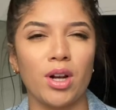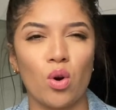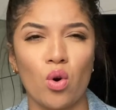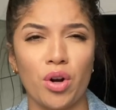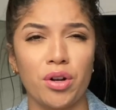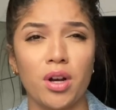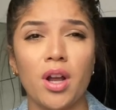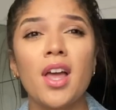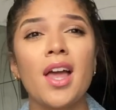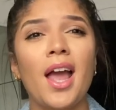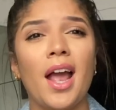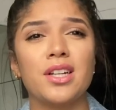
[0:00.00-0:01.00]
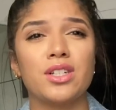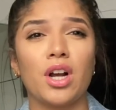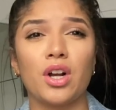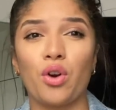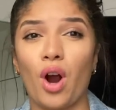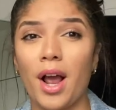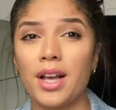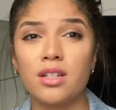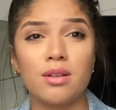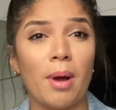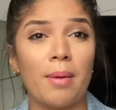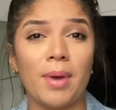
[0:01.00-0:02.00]
the corner and start crying
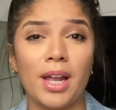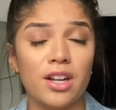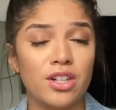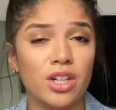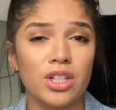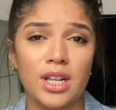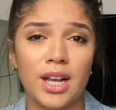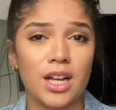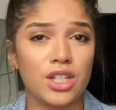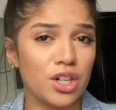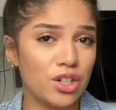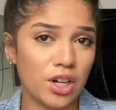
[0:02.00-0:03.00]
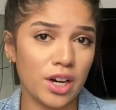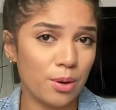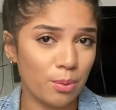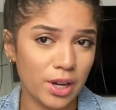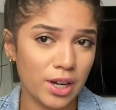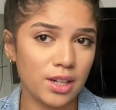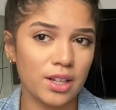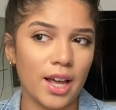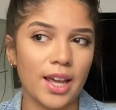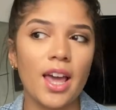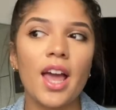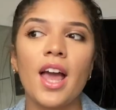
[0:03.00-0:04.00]
to my manager saying I turned your hair red.
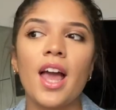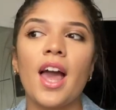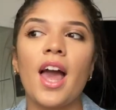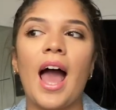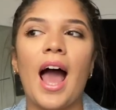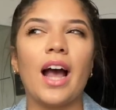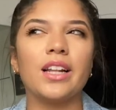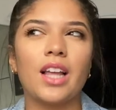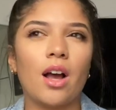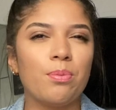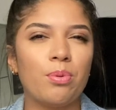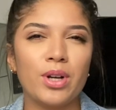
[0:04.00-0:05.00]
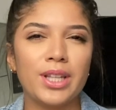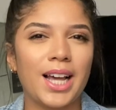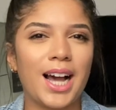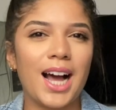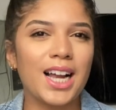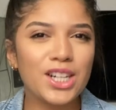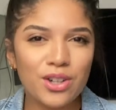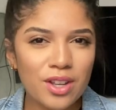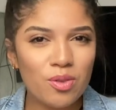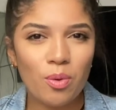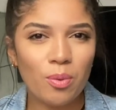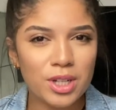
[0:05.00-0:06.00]
Like, at that point, like, I don't
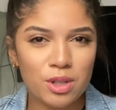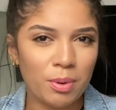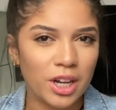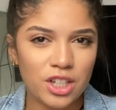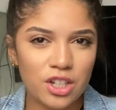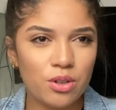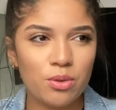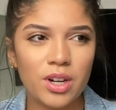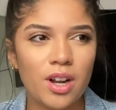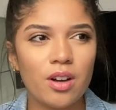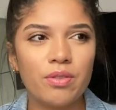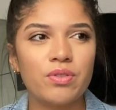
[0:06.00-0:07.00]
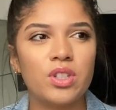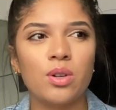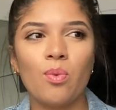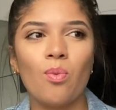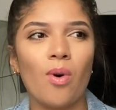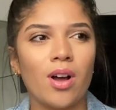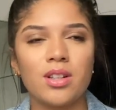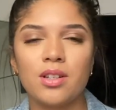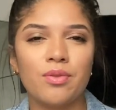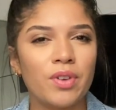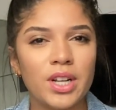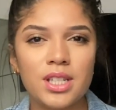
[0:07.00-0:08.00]
even respect you enough to want to
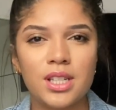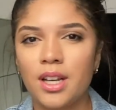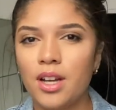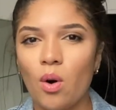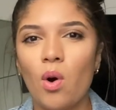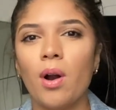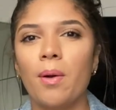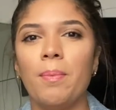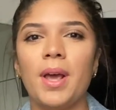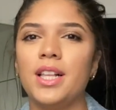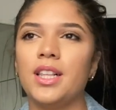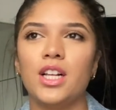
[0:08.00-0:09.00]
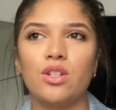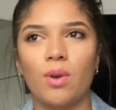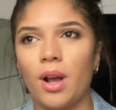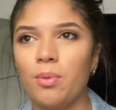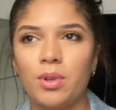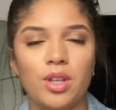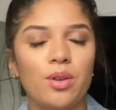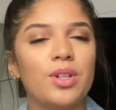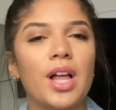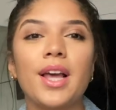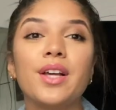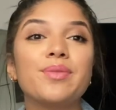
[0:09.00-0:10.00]
fix it or make things right with you.
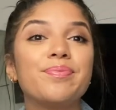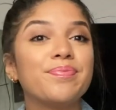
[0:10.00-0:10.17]
Like,